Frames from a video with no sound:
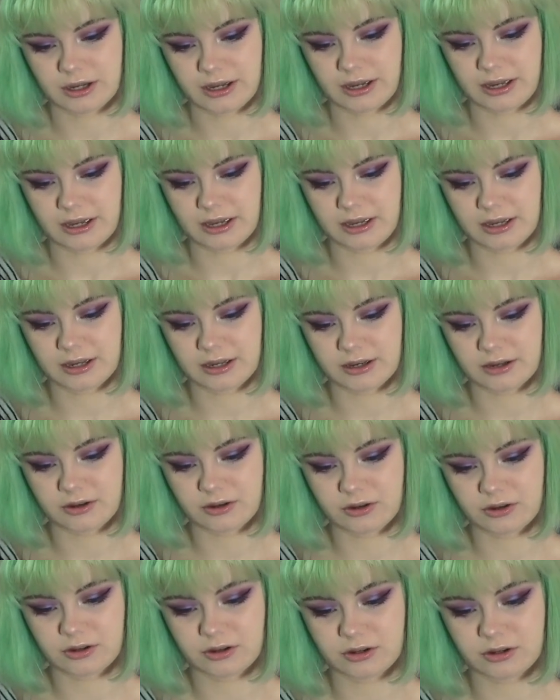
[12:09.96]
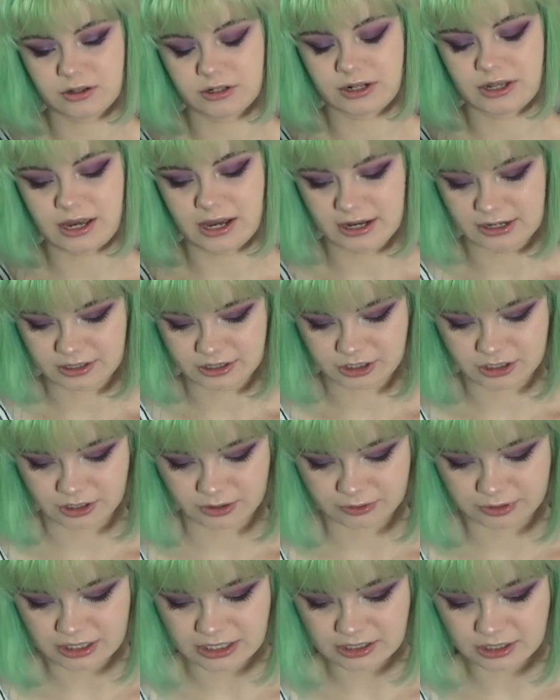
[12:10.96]
And yeah,
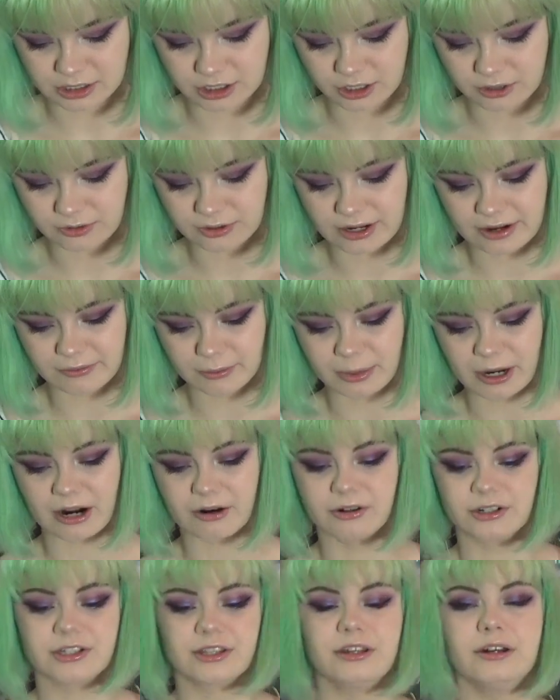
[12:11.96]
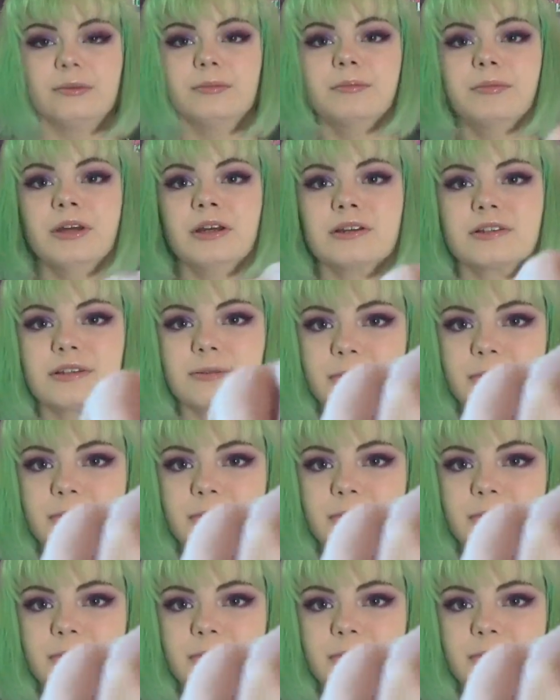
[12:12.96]
so these don't have a power to them because the